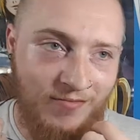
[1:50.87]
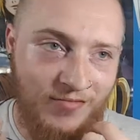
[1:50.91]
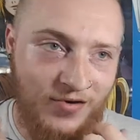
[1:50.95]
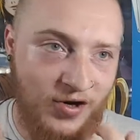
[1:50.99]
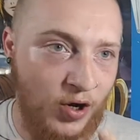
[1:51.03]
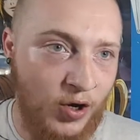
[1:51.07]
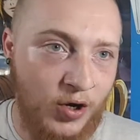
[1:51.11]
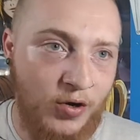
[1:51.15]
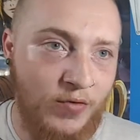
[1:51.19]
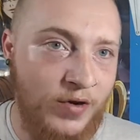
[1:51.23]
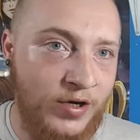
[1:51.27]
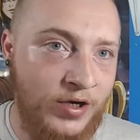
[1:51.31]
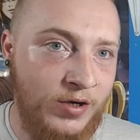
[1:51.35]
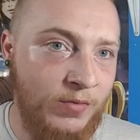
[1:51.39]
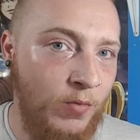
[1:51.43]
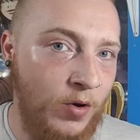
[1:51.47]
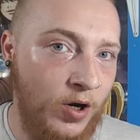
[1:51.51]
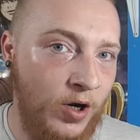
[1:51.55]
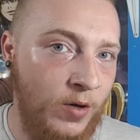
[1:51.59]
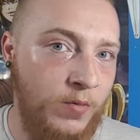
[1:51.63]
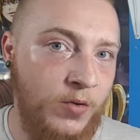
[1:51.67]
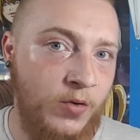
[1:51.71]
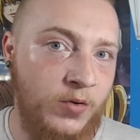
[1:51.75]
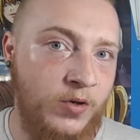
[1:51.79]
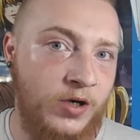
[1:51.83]
The only reason
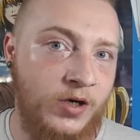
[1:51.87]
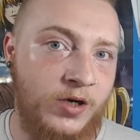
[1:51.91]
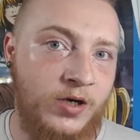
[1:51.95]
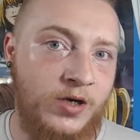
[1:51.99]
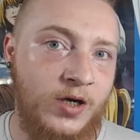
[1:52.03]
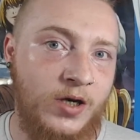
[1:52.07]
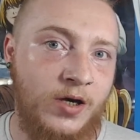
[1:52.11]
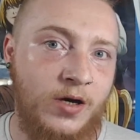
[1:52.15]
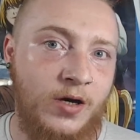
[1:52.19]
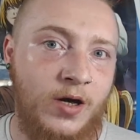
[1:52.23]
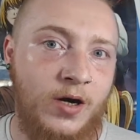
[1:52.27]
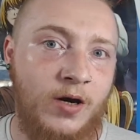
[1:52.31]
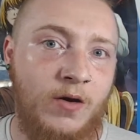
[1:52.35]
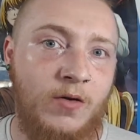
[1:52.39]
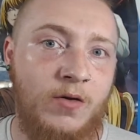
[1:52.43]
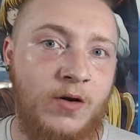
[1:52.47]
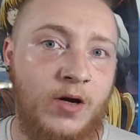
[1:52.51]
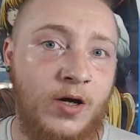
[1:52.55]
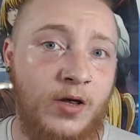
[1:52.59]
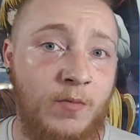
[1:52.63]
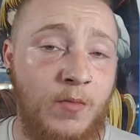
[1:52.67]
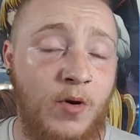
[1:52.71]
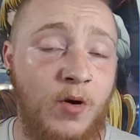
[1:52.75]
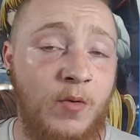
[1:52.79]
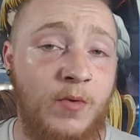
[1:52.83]
why I'm using Citadel
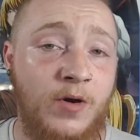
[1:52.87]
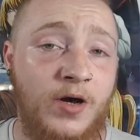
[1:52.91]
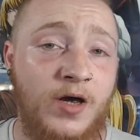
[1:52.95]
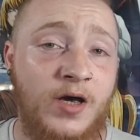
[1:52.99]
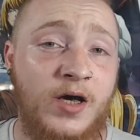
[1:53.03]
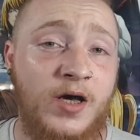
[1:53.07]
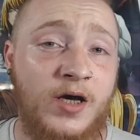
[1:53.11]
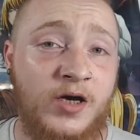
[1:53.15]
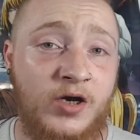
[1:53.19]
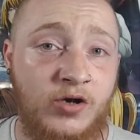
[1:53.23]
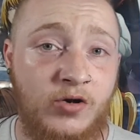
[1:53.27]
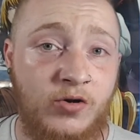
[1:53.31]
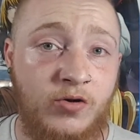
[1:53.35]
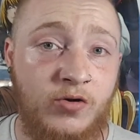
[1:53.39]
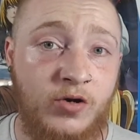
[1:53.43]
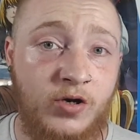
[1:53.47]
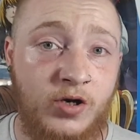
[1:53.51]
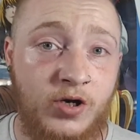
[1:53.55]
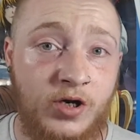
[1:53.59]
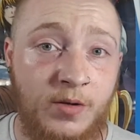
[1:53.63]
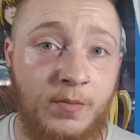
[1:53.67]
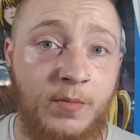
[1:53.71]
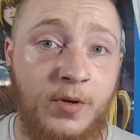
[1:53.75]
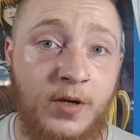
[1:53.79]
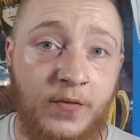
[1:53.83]
at the moment is
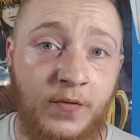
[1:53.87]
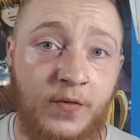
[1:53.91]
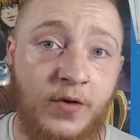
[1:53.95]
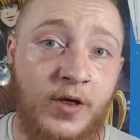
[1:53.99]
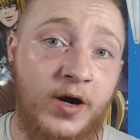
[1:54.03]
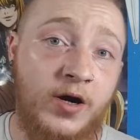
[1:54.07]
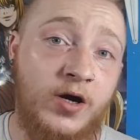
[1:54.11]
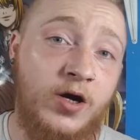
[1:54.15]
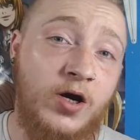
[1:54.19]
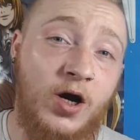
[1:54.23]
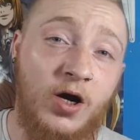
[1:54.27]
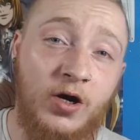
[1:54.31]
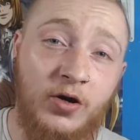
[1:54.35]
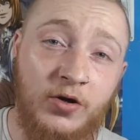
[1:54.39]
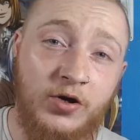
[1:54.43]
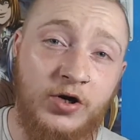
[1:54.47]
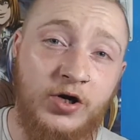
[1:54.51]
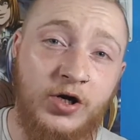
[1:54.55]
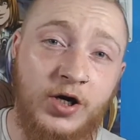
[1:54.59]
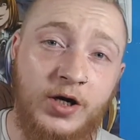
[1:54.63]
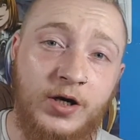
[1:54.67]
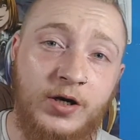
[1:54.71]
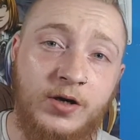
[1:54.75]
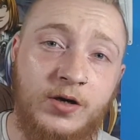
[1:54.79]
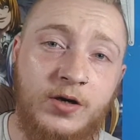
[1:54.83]
simply for their colored
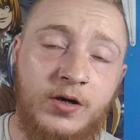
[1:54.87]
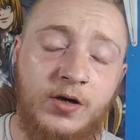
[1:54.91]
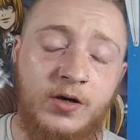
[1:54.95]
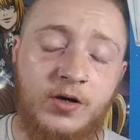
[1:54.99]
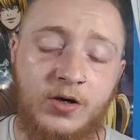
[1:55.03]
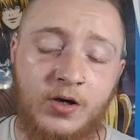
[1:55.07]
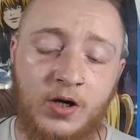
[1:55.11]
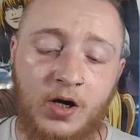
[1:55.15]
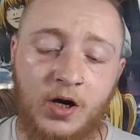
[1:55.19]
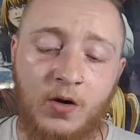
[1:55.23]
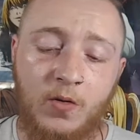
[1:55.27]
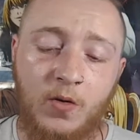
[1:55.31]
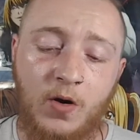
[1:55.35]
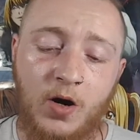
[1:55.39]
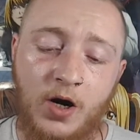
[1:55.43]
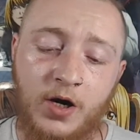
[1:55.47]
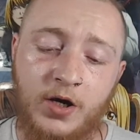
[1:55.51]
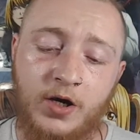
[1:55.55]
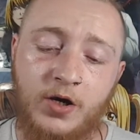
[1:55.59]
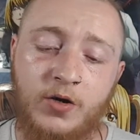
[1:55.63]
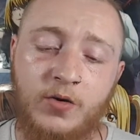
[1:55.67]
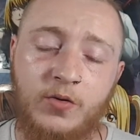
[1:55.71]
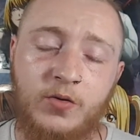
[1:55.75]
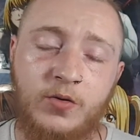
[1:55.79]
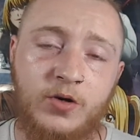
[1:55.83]
shades. So I
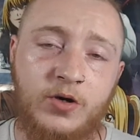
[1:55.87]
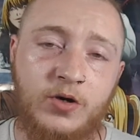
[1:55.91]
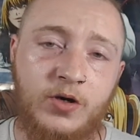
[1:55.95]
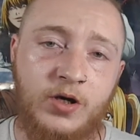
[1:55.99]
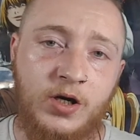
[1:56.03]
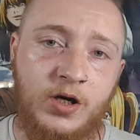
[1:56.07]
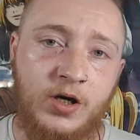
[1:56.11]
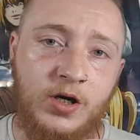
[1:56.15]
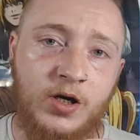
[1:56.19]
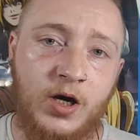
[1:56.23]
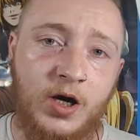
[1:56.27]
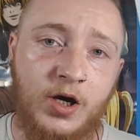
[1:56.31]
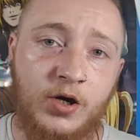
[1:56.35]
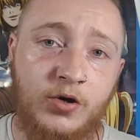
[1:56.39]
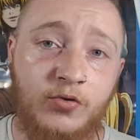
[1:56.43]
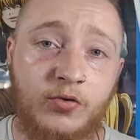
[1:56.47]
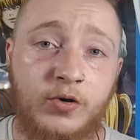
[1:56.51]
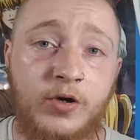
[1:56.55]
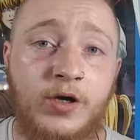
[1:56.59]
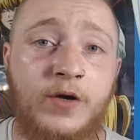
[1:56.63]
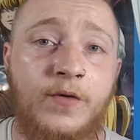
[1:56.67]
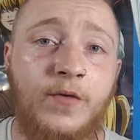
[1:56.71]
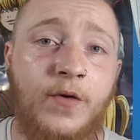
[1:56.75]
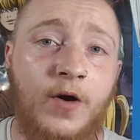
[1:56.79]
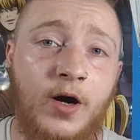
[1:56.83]
use the
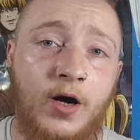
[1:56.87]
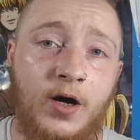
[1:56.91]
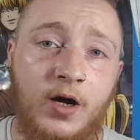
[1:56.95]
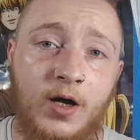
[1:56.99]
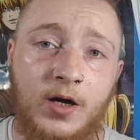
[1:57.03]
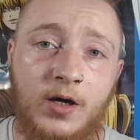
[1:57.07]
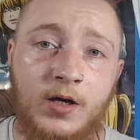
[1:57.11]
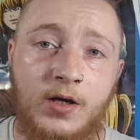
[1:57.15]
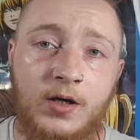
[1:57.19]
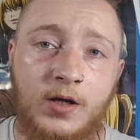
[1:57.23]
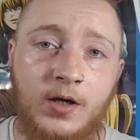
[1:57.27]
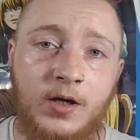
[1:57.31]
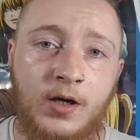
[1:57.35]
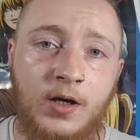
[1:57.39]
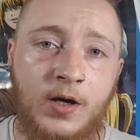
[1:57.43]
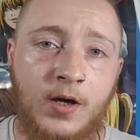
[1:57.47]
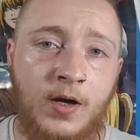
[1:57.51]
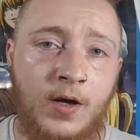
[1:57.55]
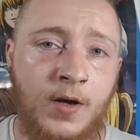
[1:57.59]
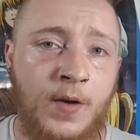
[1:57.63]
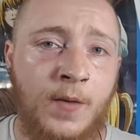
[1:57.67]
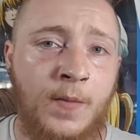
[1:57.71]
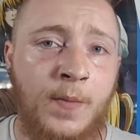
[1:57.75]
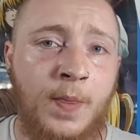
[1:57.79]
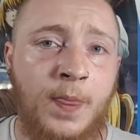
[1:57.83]
Druchii Violet.
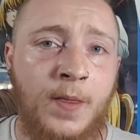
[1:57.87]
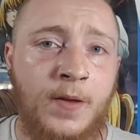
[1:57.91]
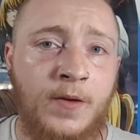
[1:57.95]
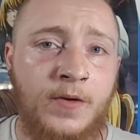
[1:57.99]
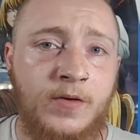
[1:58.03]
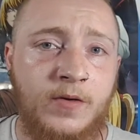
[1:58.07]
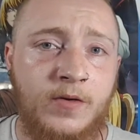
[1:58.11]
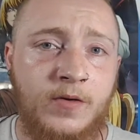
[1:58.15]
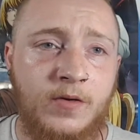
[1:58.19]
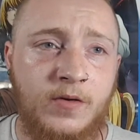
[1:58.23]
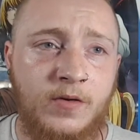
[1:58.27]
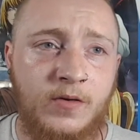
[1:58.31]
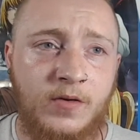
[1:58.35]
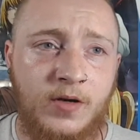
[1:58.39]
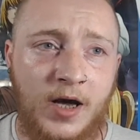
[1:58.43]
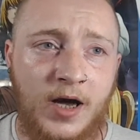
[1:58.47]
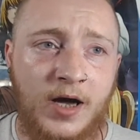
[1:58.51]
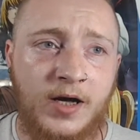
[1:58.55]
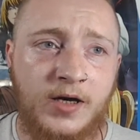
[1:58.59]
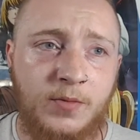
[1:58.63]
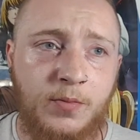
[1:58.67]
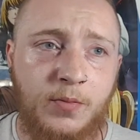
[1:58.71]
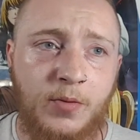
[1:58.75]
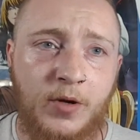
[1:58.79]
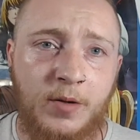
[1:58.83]

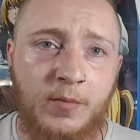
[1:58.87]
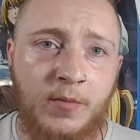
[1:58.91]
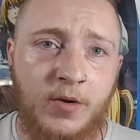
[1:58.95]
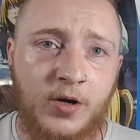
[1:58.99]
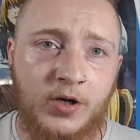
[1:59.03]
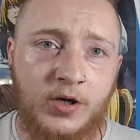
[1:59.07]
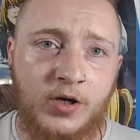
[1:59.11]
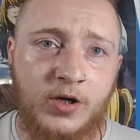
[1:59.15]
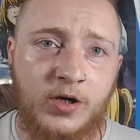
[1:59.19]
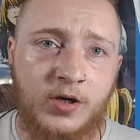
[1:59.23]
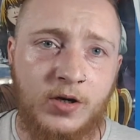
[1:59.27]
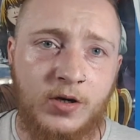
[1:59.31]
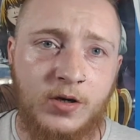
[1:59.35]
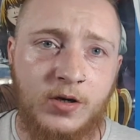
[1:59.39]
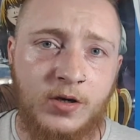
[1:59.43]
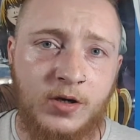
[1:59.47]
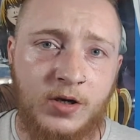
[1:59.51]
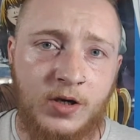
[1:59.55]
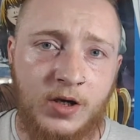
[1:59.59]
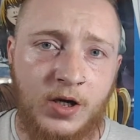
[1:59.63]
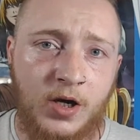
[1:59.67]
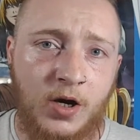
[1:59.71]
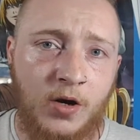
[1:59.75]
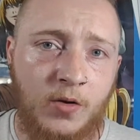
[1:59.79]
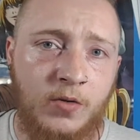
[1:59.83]
That's pretty much
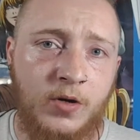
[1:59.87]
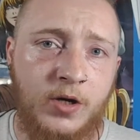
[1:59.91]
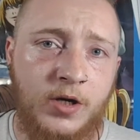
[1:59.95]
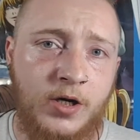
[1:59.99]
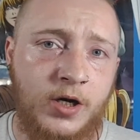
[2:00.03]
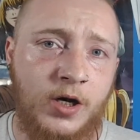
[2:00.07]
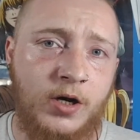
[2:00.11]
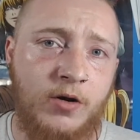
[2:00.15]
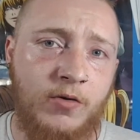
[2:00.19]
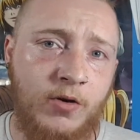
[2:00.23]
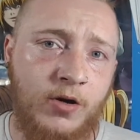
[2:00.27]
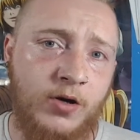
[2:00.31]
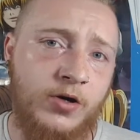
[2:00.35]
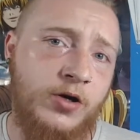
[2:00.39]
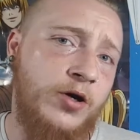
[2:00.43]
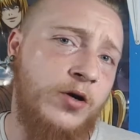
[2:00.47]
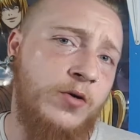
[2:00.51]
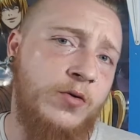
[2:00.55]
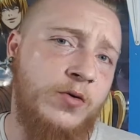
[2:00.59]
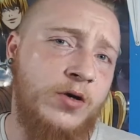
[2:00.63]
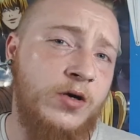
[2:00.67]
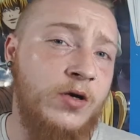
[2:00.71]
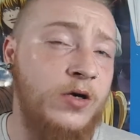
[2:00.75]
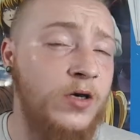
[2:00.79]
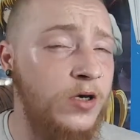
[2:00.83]
the only color I
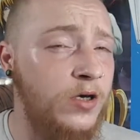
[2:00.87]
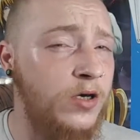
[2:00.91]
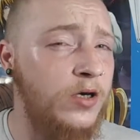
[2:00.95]
use, and